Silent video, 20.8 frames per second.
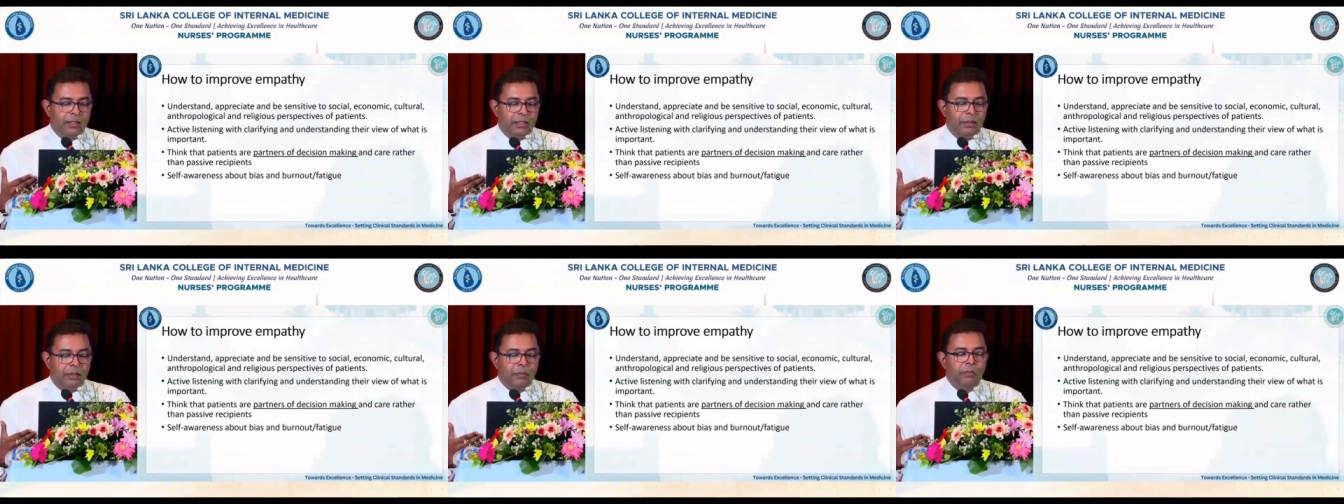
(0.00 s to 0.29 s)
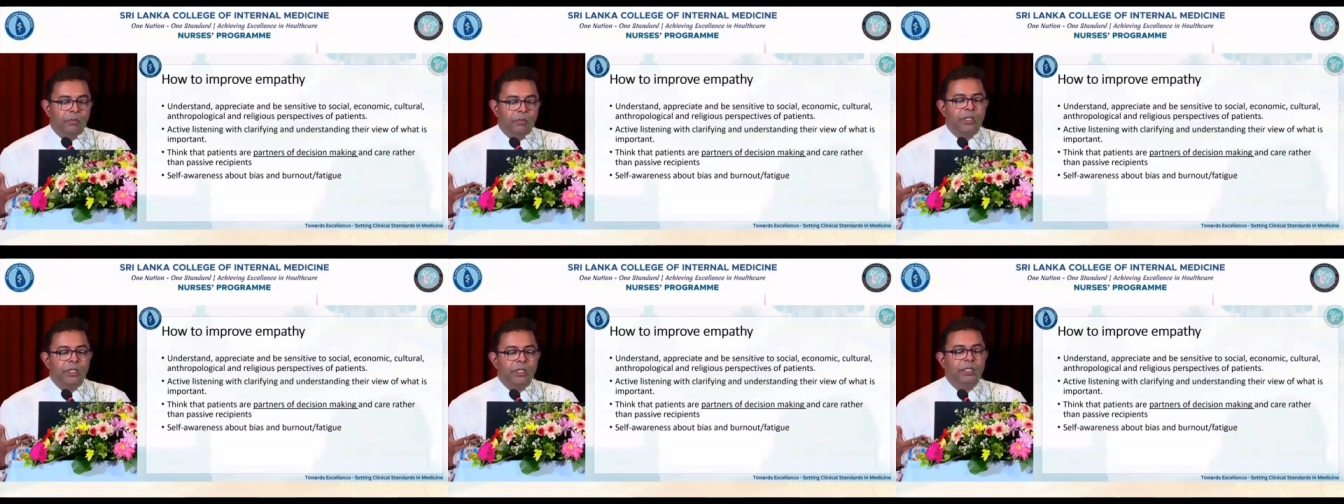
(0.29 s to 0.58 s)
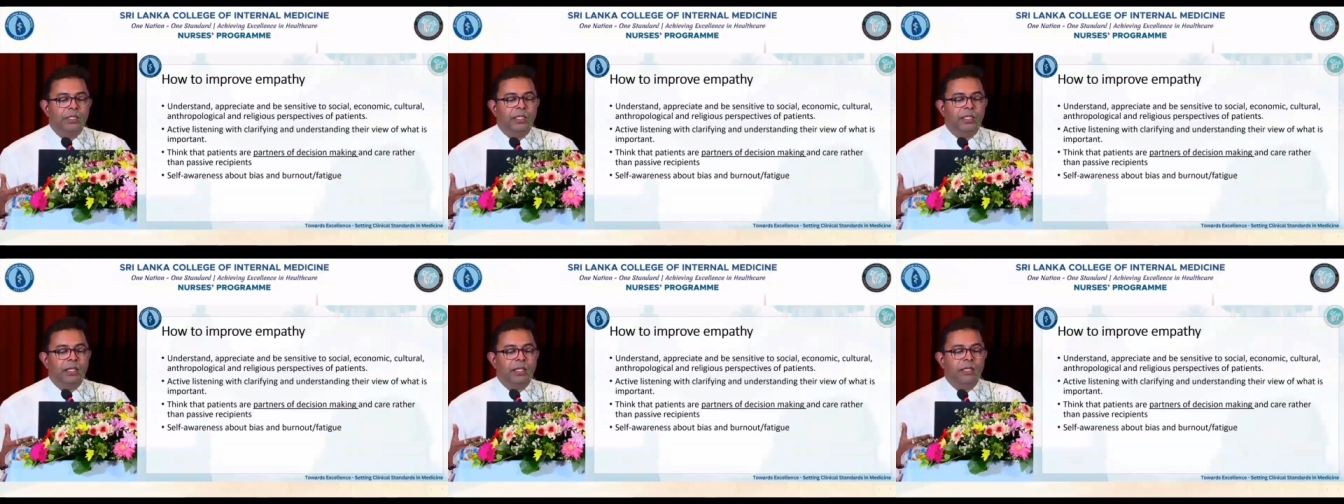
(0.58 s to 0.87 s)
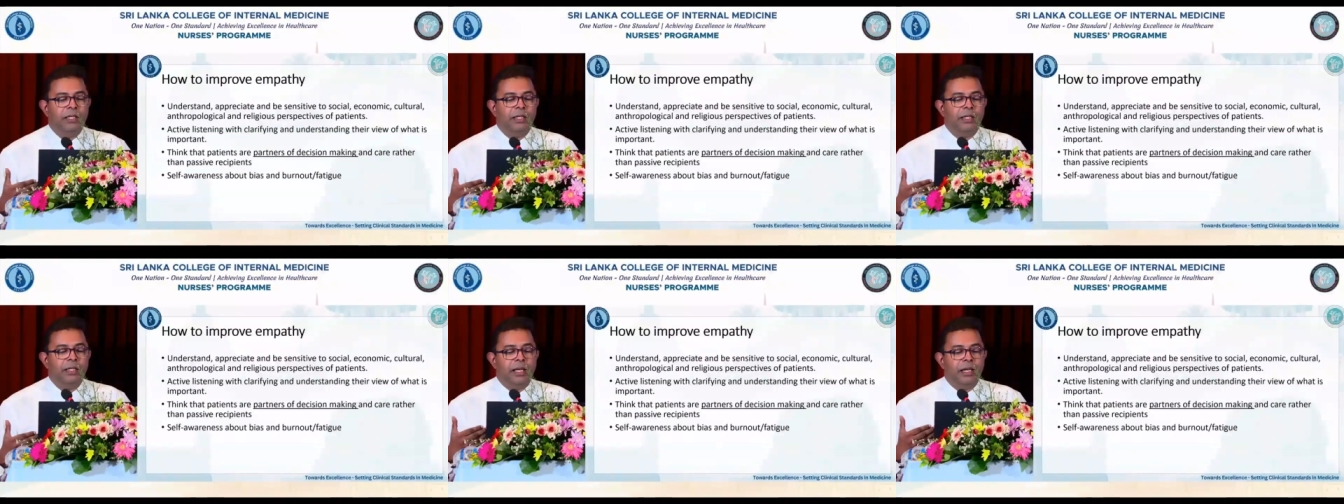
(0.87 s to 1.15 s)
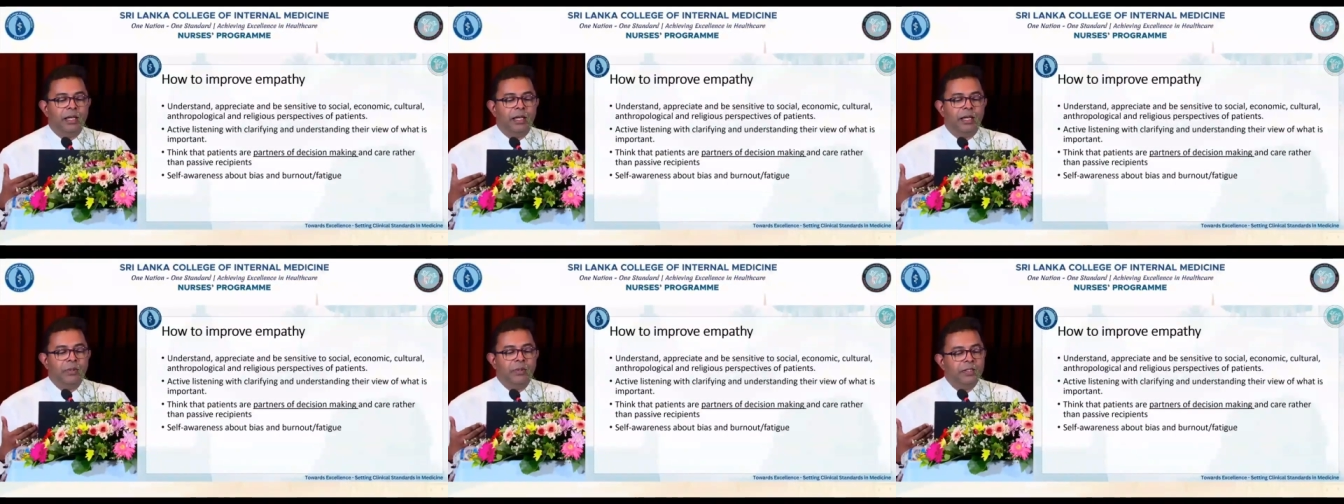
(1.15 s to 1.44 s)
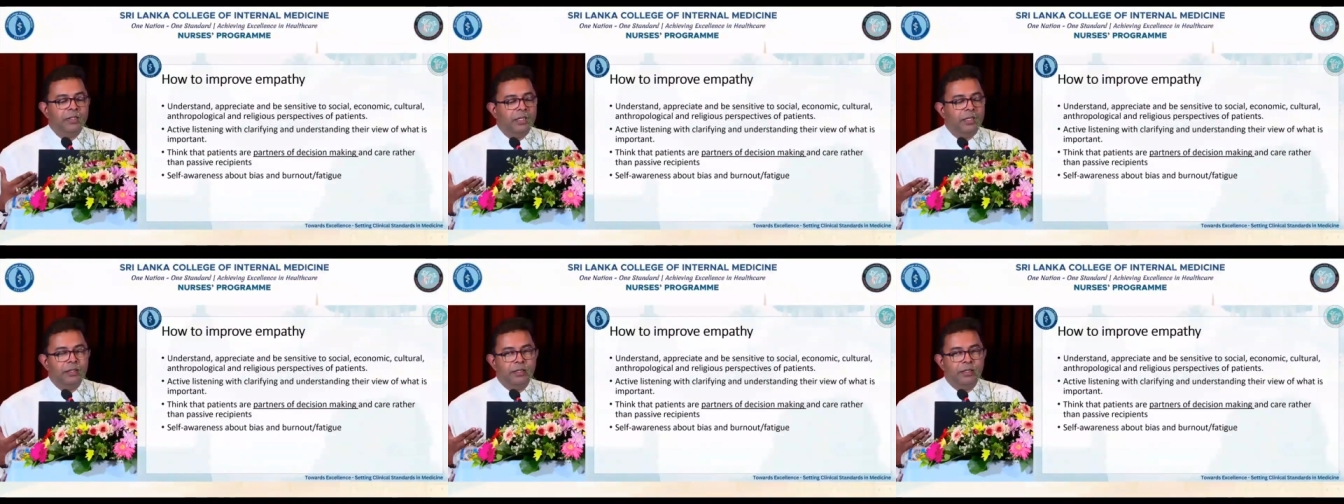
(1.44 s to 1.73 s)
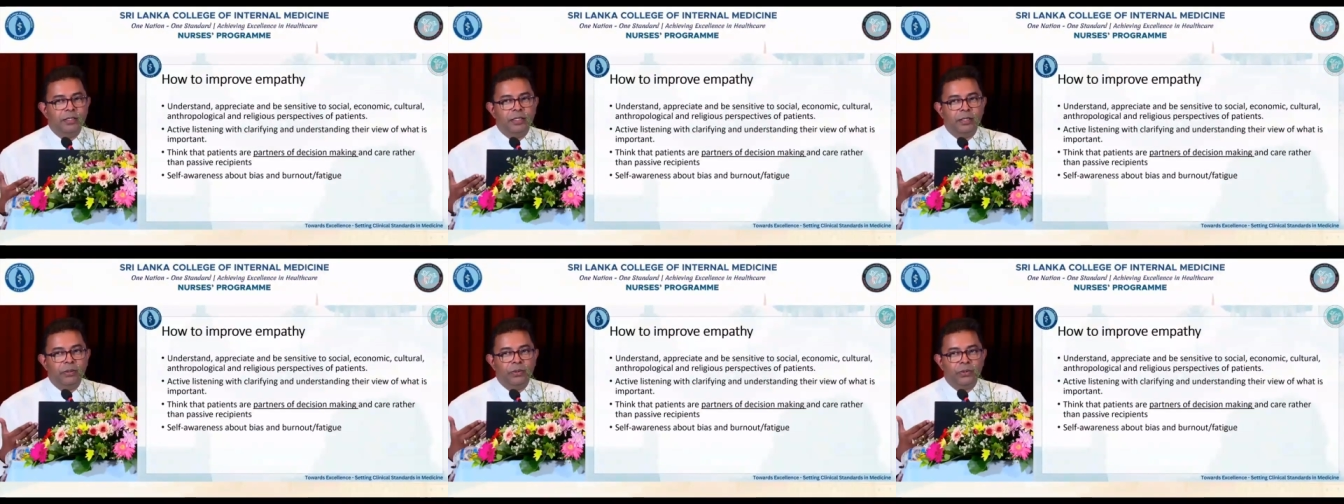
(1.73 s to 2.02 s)
appreciate, and be
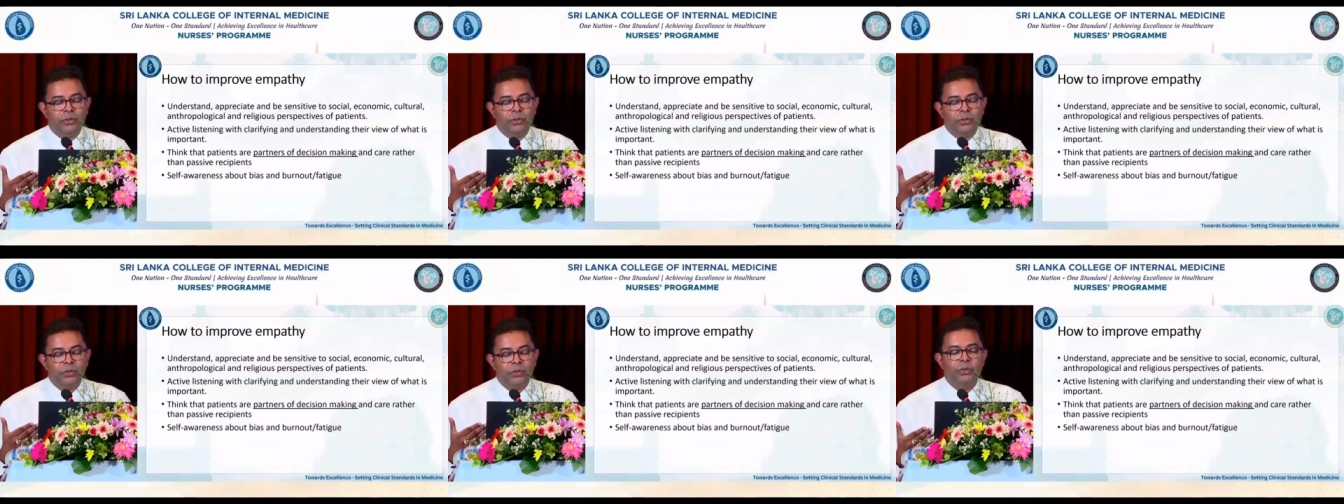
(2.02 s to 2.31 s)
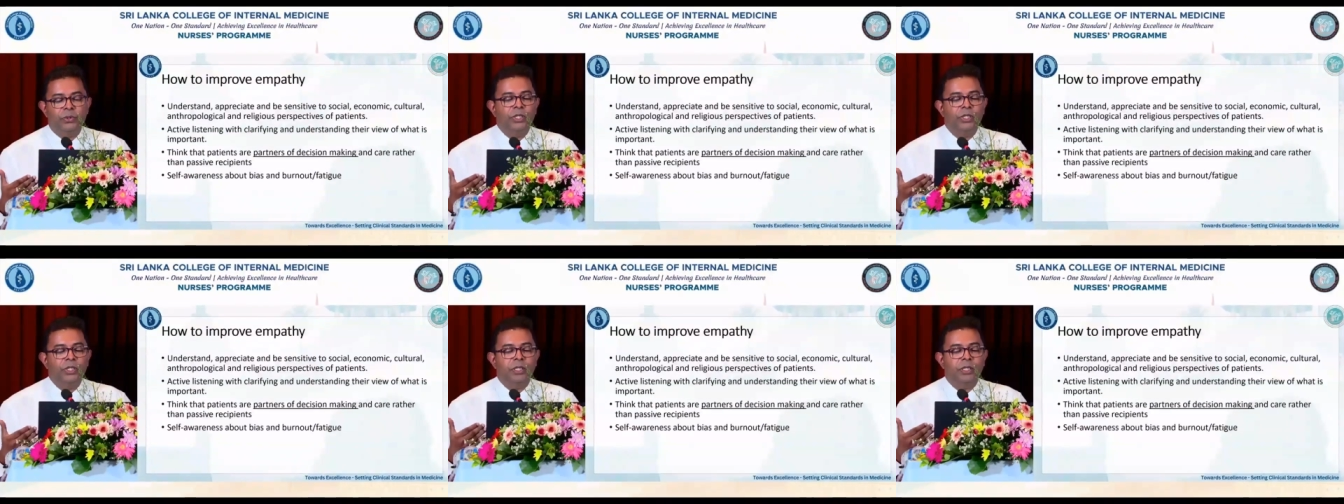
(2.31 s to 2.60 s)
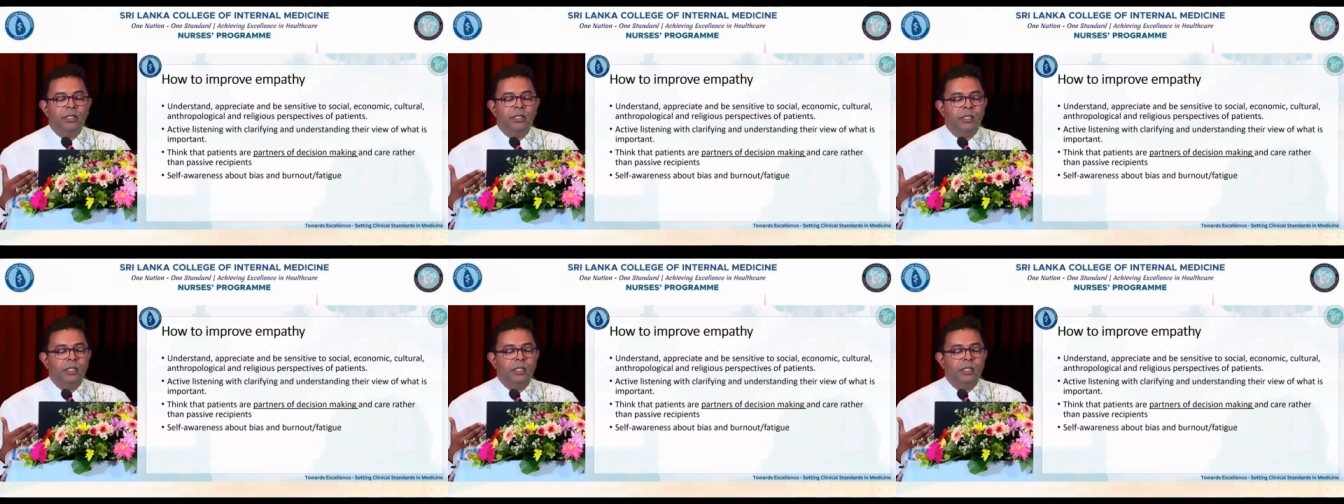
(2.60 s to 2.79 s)
sensitive to social,